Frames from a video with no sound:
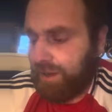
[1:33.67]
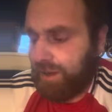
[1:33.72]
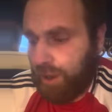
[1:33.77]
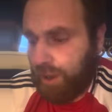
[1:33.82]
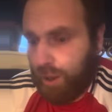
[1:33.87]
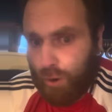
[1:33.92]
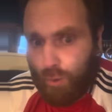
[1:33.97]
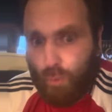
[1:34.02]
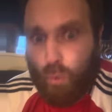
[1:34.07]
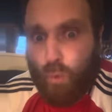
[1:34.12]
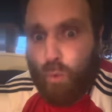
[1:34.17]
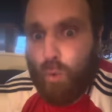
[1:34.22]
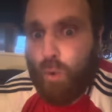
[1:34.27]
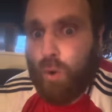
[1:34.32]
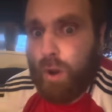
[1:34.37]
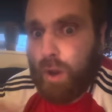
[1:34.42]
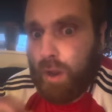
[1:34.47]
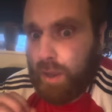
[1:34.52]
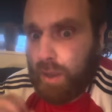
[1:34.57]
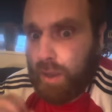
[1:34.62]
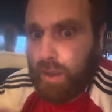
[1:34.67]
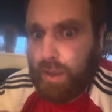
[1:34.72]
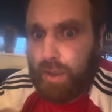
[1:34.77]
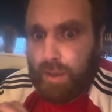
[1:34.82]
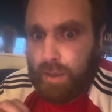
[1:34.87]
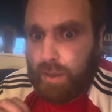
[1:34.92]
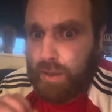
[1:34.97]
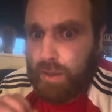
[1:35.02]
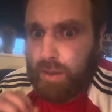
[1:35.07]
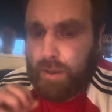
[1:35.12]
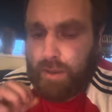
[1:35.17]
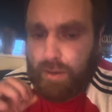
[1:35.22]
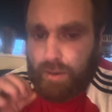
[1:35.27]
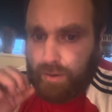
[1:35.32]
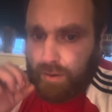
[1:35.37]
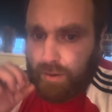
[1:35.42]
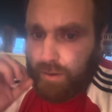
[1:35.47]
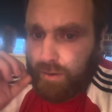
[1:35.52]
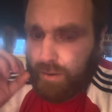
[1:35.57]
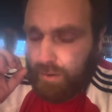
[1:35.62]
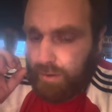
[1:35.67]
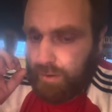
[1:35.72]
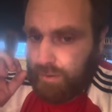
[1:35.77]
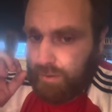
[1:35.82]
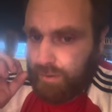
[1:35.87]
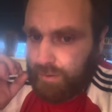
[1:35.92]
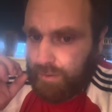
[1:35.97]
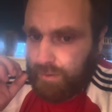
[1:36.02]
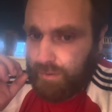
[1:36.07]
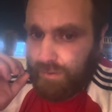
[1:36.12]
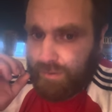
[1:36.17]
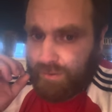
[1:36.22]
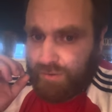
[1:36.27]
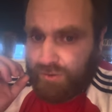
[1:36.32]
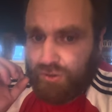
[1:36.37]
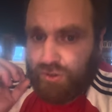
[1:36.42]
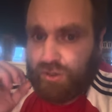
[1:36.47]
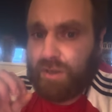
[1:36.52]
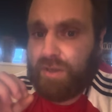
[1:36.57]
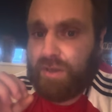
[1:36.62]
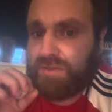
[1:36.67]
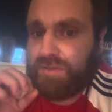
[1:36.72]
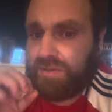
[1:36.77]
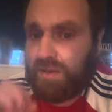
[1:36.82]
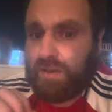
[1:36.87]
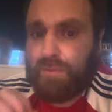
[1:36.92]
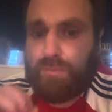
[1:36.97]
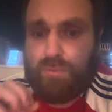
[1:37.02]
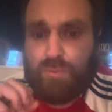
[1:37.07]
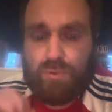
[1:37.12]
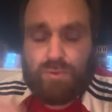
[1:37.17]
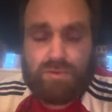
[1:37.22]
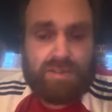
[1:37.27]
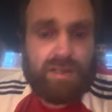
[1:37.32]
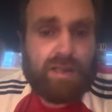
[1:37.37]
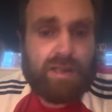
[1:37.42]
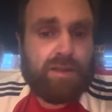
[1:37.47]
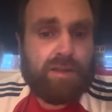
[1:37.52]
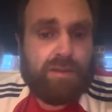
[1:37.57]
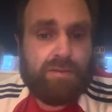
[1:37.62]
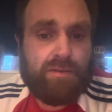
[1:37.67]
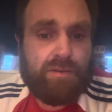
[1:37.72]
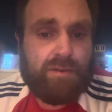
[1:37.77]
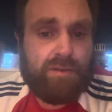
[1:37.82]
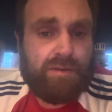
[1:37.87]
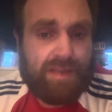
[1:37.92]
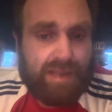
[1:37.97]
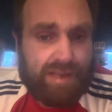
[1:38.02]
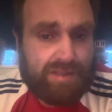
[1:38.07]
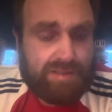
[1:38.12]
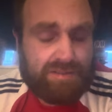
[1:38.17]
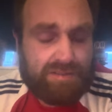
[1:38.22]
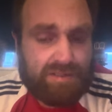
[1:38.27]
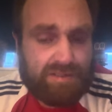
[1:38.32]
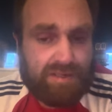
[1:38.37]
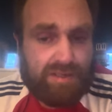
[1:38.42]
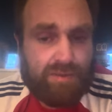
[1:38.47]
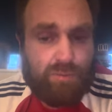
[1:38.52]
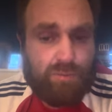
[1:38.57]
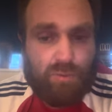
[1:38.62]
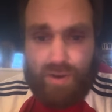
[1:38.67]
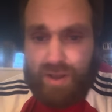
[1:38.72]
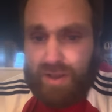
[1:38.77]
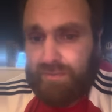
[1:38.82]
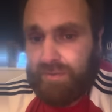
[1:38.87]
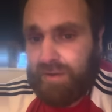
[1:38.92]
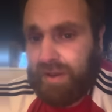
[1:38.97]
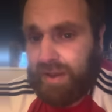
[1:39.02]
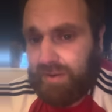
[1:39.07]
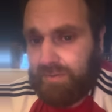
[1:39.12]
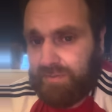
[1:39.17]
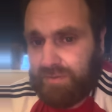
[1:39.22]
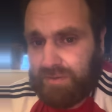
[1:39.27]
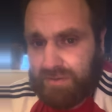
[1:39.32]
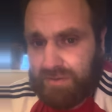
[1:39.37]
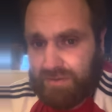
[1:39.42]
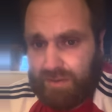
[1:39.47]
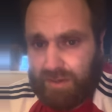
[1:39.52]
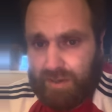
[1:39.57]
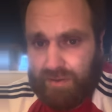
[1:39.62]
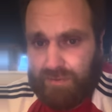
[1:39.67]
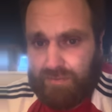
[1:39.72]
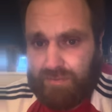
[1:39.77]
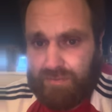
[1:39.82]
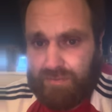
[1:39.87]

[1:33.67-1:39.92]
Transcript: A way shit ton more talent than Anthony will ever have in his life.